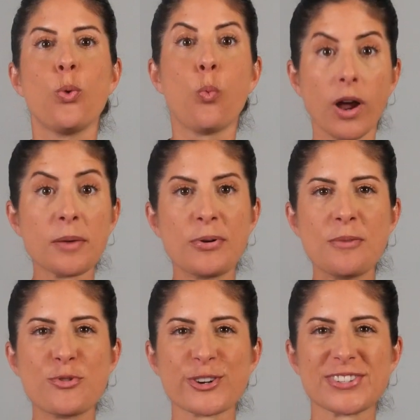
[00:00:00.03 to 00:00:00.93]
Want to
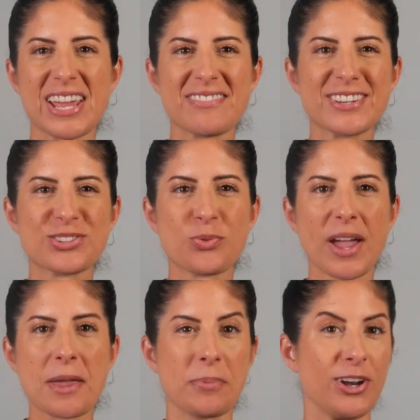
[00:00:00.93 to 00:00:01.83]
put more savings
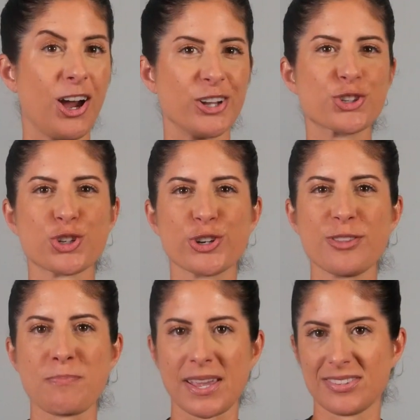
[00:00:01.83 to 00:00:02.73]
away but unsure
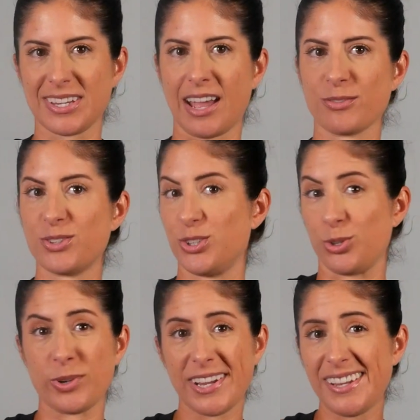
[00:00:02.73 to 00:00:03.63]
the best accounts to
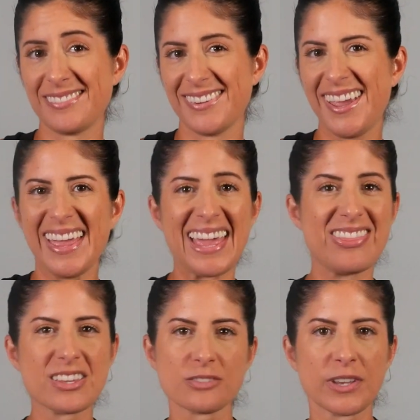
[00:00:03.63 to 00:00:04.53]
do it in?
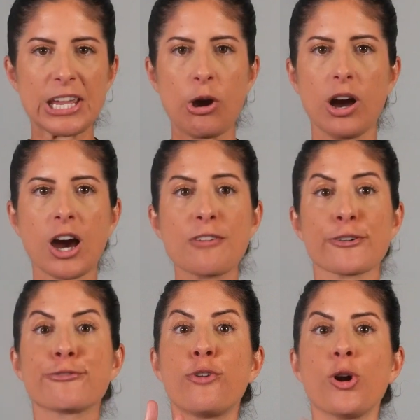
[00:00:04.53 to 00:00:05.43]
In this video, I'll
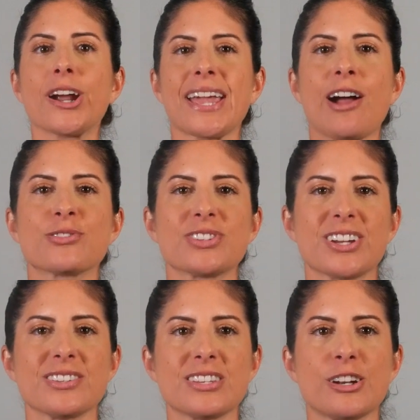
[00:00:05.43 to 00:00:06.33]
cover 4 accounts to
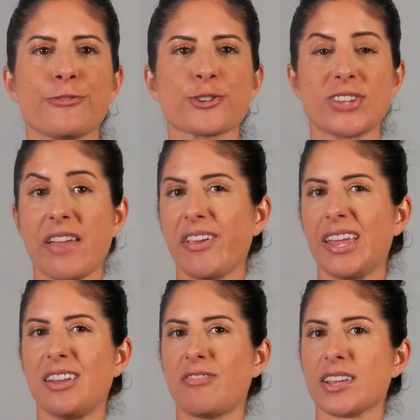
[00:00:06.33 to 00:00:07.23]
consider for saving
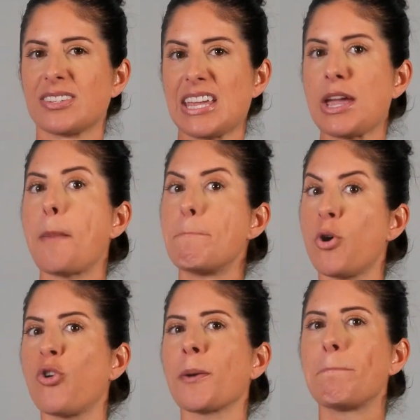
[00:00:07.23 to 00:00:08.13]
and investing
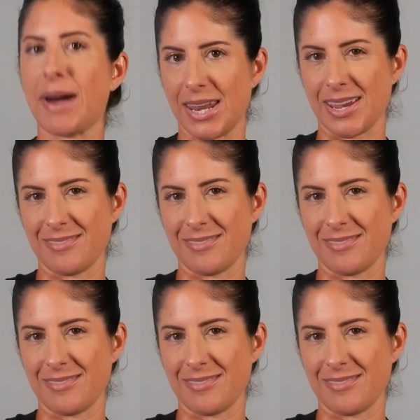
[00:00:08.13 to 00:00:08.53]
more money.